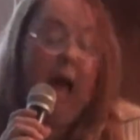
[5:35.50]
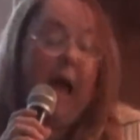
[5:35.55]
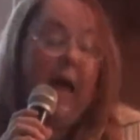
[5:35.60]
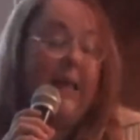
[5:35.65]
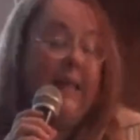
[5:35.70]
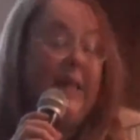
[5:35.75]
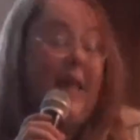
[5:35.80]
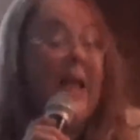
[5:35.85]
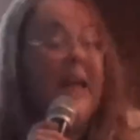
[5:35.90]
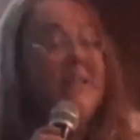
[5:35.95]

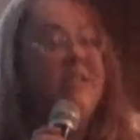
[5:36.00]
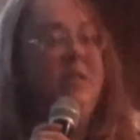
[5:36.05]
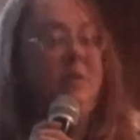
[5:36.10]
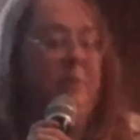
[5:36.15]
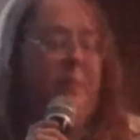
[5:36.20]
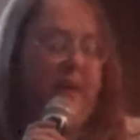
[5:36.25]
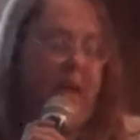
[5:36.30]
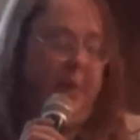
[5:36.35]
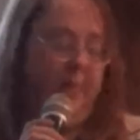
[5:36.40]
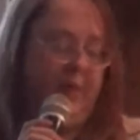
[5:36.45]
I like to
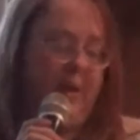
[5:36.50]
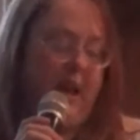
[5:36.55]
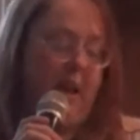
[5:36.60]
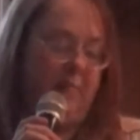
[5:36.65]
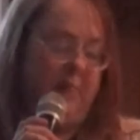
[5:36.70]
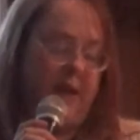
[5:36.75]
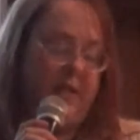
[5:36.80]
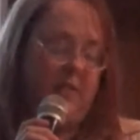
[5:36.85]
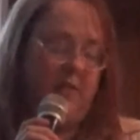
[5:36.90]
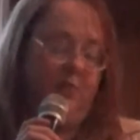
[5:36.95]
blame it
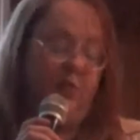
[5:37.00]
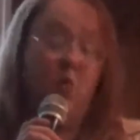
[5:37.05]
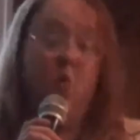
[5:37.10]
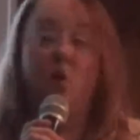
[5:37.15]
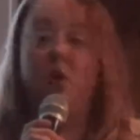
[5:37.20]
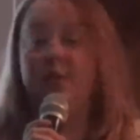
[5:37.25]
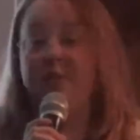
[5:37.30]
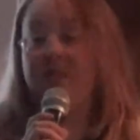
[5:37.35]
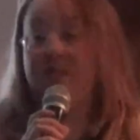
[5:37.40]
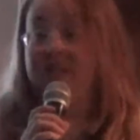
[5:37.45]
on my
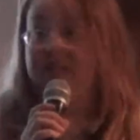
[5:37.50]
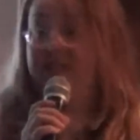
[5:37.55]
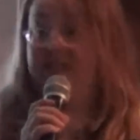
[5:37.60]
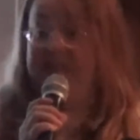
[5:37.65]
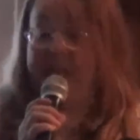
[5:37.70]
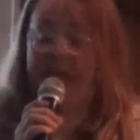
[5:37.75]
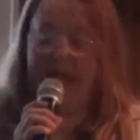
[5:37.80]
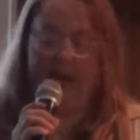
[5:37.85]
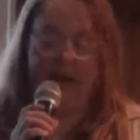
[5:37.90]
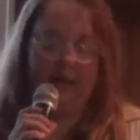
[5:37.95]
divorced
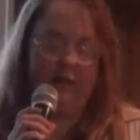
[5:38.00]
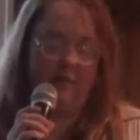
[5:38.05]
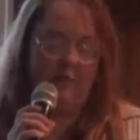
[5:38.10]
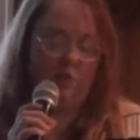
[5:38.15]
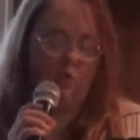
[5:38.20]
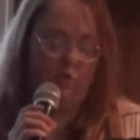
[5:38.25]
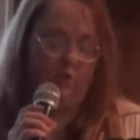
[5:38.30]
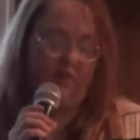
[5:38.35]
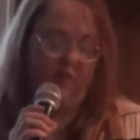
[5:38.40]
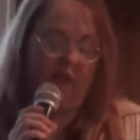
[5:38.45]

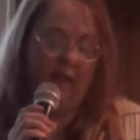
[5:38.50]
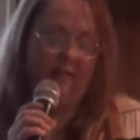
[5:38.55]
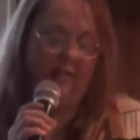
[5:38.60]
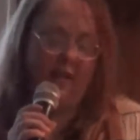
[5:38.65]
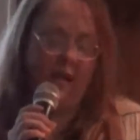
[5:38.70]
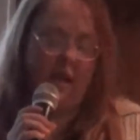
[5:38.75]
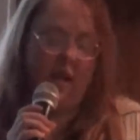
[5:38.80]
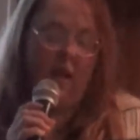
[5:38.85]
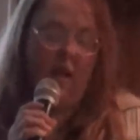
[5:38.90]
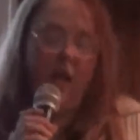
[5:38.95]
status or the fact
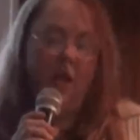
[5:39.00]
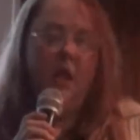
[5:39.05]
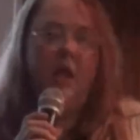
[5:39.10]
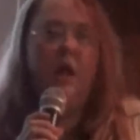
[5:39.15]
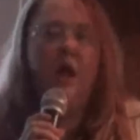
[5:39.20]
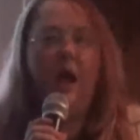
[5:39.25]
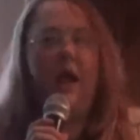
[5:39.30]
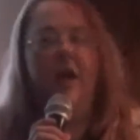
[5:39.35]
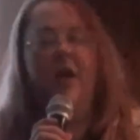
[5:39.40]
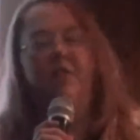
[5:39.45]
that
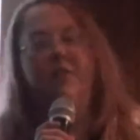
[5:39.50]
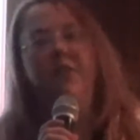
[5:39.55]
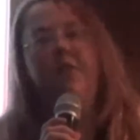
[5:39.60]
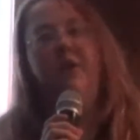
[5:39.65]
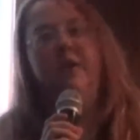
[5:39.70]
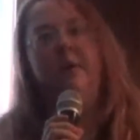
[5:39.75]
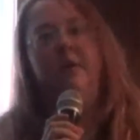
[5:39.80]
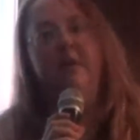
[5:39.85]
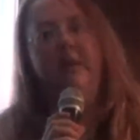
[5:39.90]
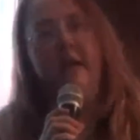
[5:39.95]
I have
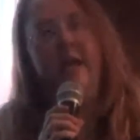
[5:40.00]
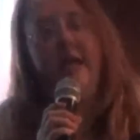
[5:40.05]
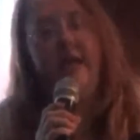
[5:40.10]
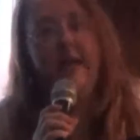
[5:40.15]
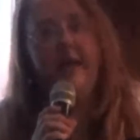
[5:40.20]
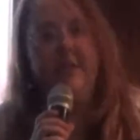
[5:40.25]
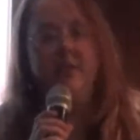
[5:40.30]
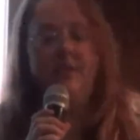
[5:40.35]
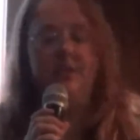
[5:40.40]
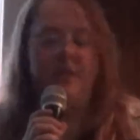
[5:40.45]

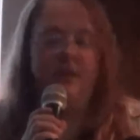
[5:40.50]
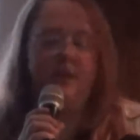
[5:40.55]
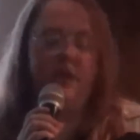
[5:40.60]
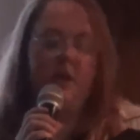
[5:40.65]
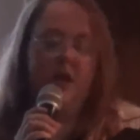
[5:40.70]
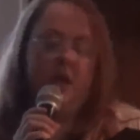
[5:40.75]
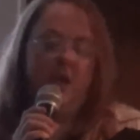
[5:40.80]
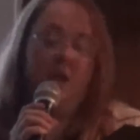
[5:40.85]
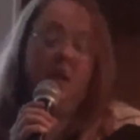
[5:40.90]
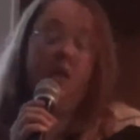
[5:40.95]
kids
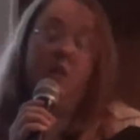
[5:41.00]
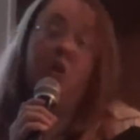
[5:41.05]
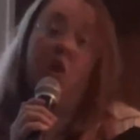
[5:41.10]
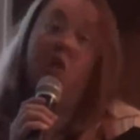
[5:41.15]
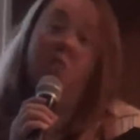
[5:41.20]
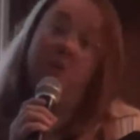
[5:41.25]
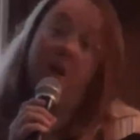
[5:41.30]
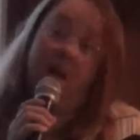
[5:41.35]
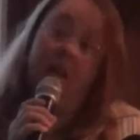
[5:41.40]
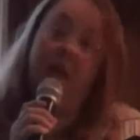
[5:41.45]
and
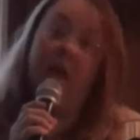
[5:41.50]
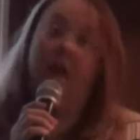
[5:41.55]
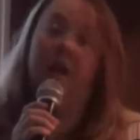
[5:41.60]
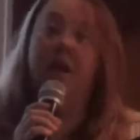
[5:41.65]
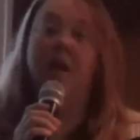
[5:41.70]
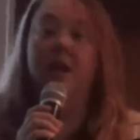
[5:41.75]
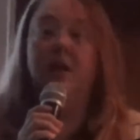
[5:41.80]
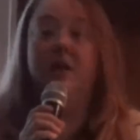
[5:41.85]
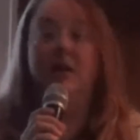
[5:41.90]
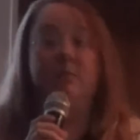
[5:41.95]
no
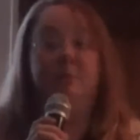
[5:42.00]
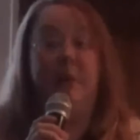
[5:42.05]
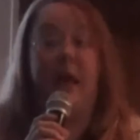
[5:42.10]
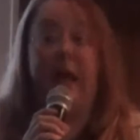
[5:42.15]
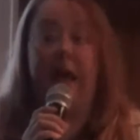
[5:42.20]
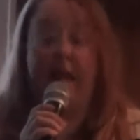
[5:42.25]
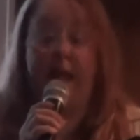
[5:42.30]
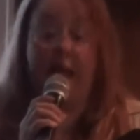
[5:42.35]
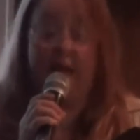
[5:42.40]
money and a bad